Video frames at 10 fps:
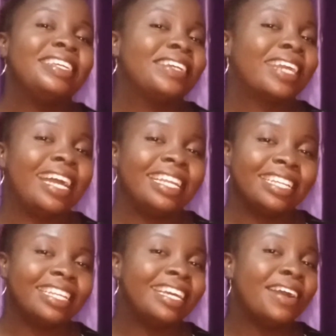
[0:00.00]
you
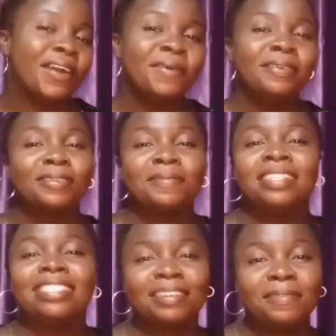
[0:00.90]
can always
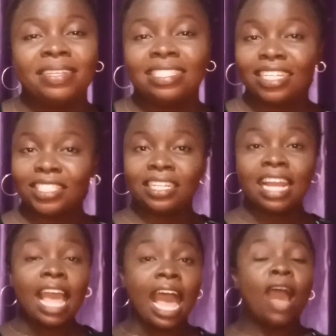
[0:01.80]
comment in the comment section
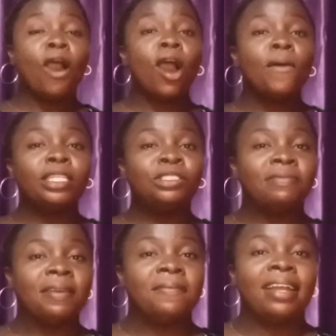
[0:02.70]
and always
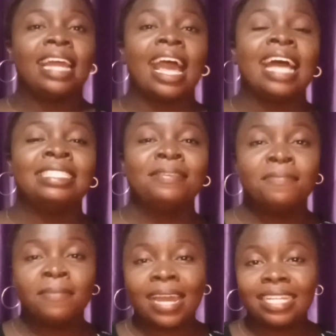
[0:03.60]
remember that as a
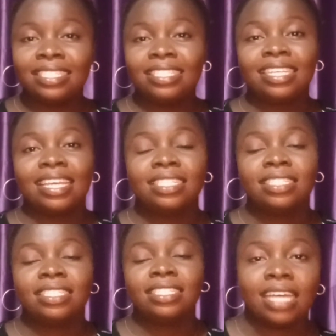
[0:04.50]
man it
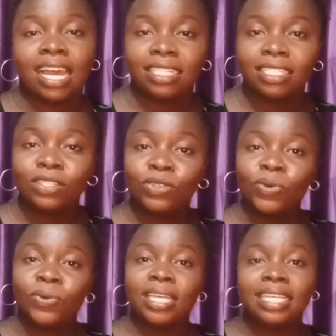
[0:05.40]
in his heart
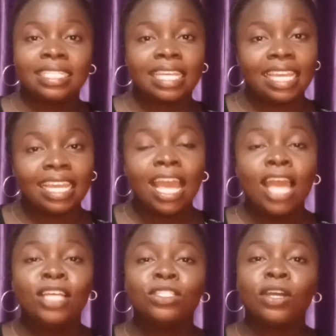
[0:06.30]
so is he
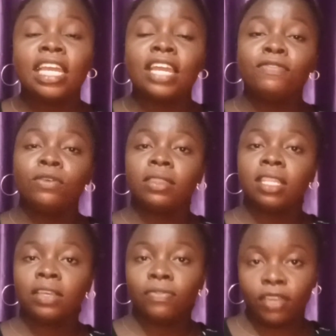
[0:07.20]
so if you
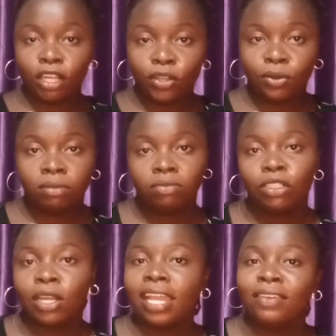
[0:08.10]
think failure
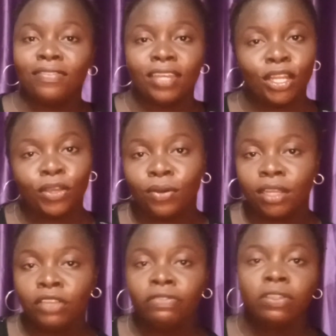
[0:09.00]
you are a failure
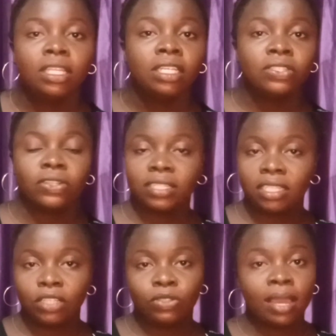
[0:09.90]
if you think
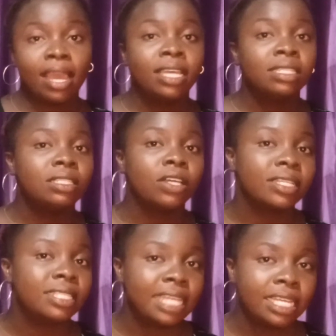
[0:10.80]
success you are a
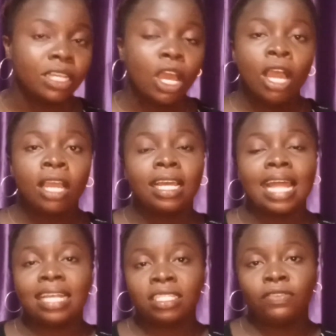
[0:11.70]
success god
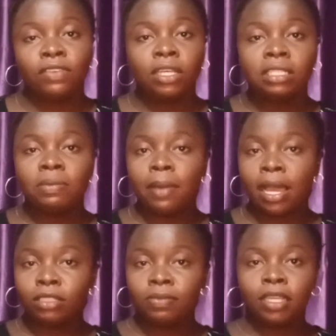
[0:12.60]
has given us the
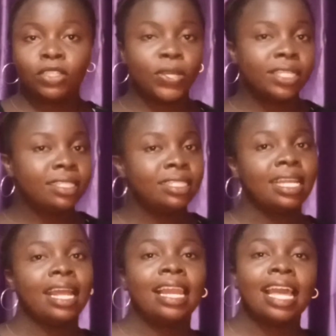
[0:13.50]
power to make choices in
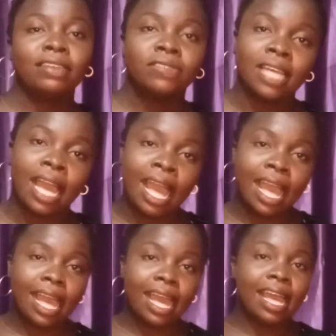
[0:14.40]
our lives
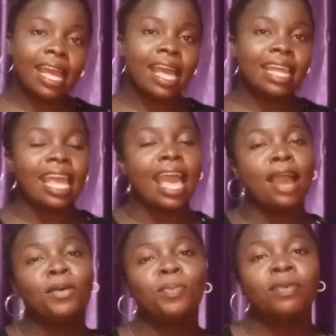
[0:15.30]
and i
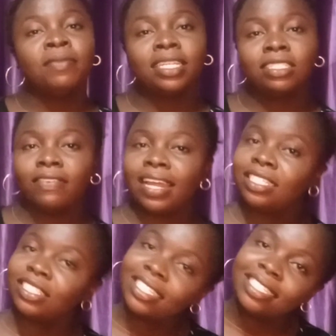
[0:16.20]
hope we make the right
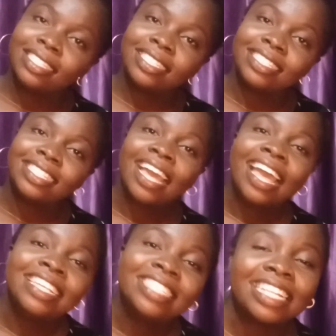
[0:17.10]
choices
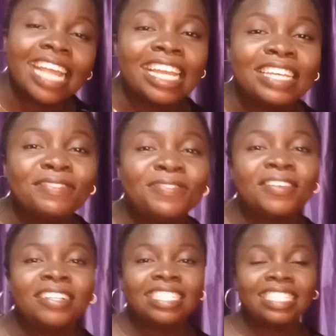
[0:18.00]
so thank you
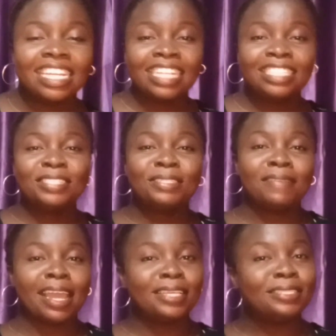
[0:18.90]
for staying tuned to
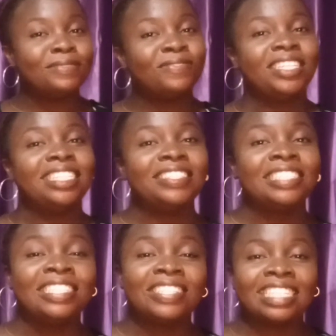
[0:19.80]
my youtube
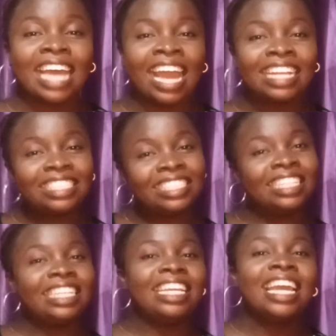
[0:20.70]
videos this was
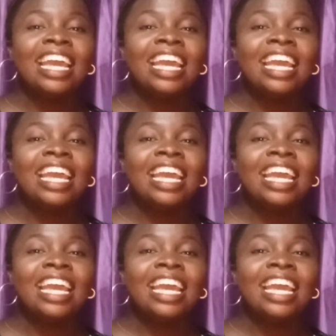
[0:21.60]
actually